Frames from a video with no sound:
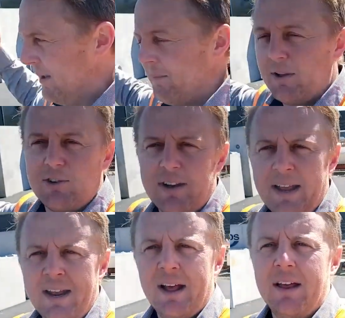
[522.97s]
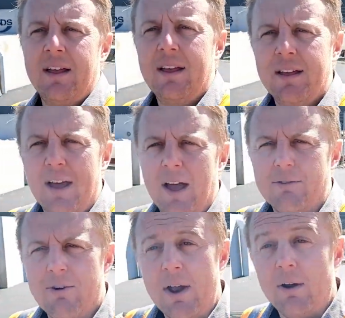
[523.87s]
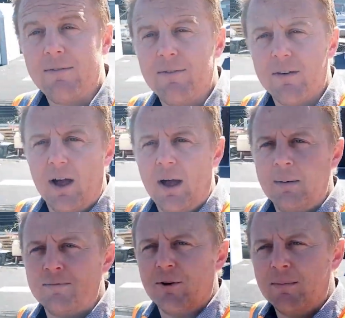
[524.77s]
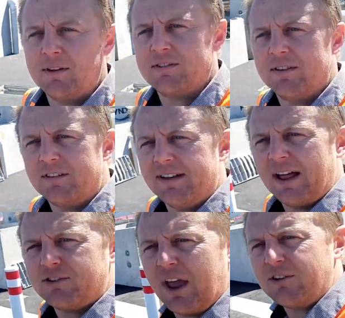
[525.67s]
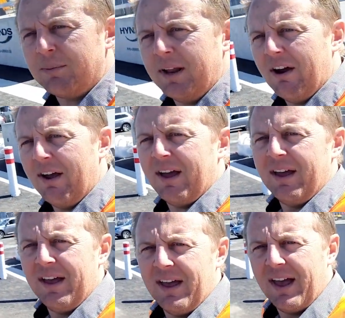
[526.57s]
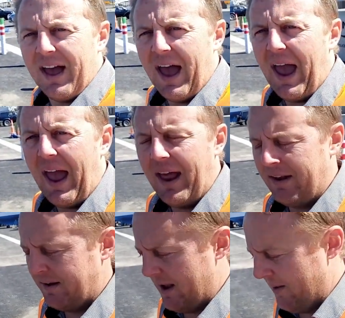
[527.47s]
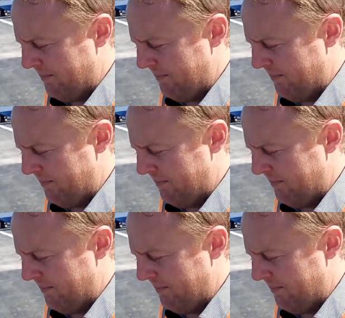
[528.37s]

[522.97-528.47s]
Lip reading: much cleaner runoff from this large catchment area, and